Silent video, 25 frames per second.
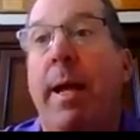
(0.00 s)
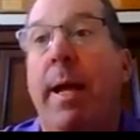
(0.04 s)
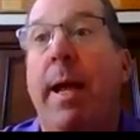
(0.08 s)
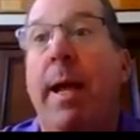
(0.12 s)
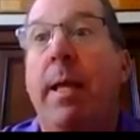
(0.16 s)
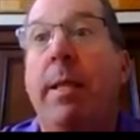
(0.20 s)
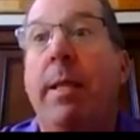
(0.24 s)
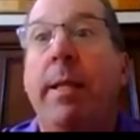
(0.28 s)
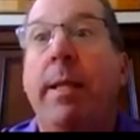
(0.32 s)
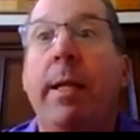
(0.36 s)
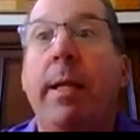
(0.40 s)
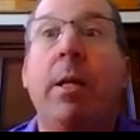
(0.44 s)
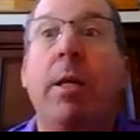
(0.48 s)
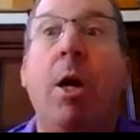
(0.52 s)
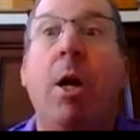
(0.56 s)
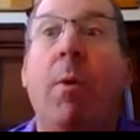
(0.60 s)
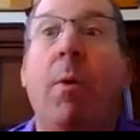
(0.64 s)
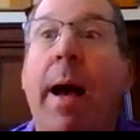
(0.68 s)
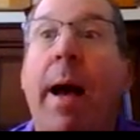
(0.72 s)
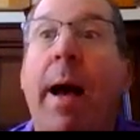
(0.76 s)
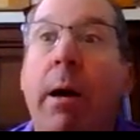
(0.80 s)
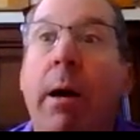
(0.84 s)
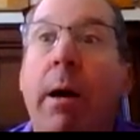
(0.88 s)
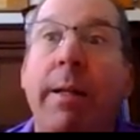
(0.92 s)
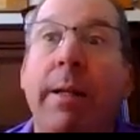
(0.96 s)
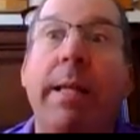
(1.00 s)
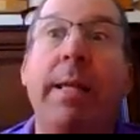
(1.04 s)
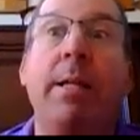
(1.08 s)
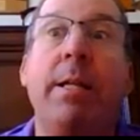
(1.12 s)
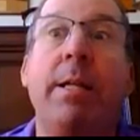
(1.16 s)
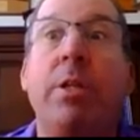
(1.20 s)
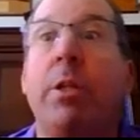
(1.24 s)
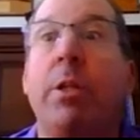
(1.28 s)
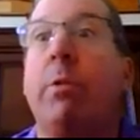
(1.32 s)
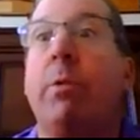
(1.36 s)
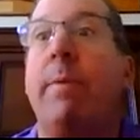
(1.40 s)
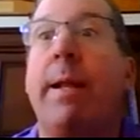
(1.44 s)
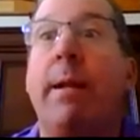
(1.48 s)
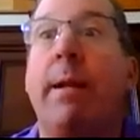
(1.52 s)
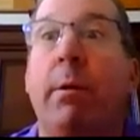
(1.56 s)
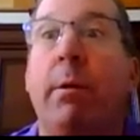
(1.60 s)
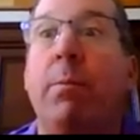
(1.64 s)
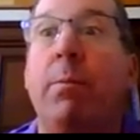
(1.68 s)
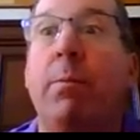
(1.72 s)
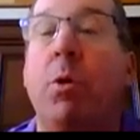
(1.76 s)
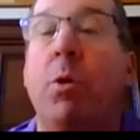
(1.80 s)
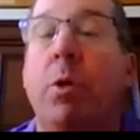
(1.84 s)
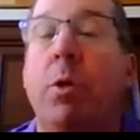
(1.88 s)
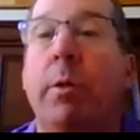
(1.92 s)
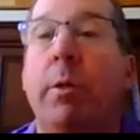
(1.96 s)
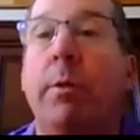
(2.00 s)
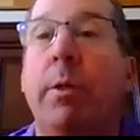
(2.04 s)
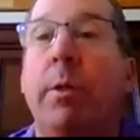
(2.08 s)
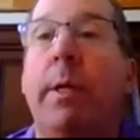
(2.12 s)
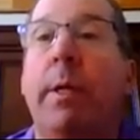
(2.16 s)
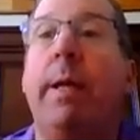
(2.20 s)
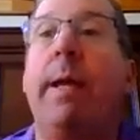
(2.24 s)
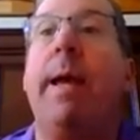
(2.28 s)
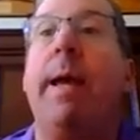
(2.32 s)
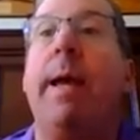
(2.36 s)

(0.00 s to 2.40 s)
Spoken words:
and then go out into the rental pool